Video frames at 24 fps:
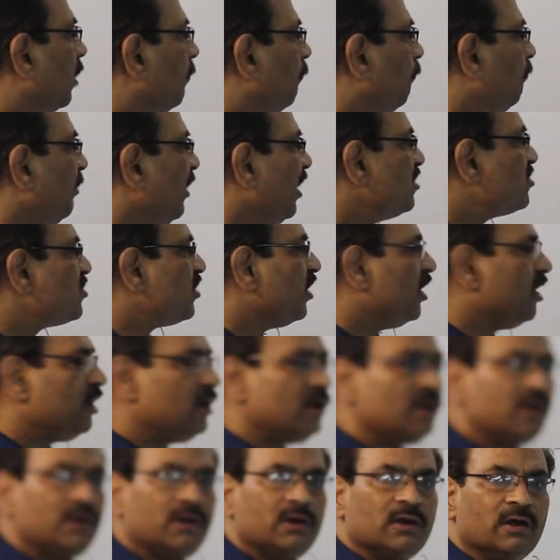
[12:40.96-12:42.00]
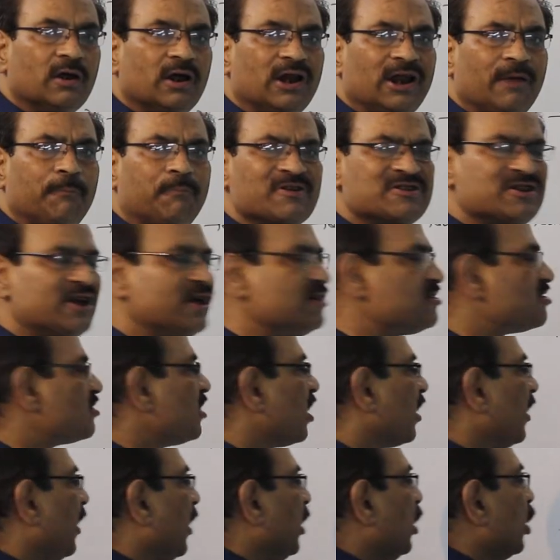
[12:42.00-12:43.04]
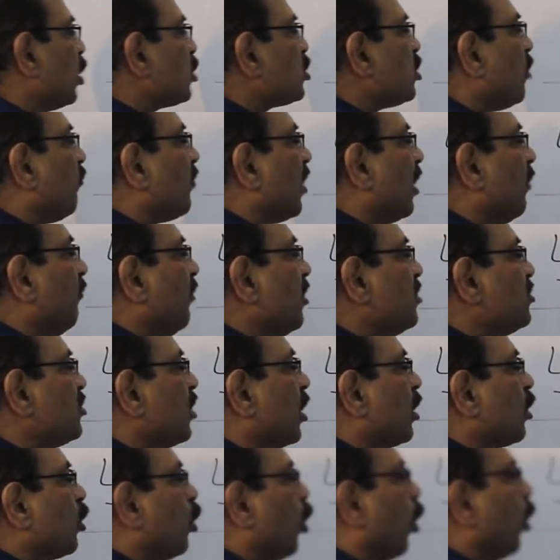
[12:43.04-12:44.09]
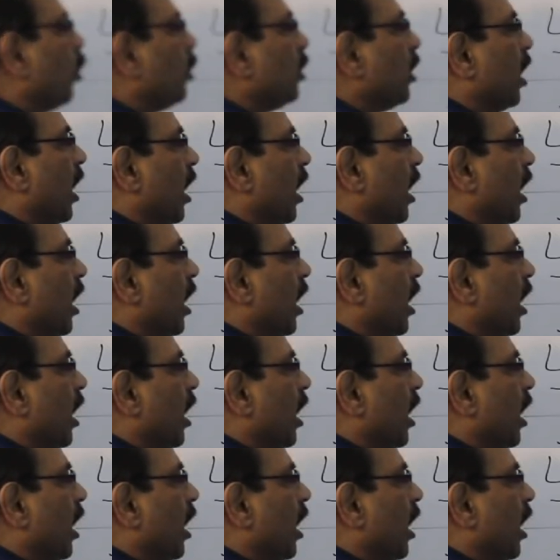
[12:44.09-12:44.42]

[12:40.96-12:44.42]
PC represents the radius of curvature called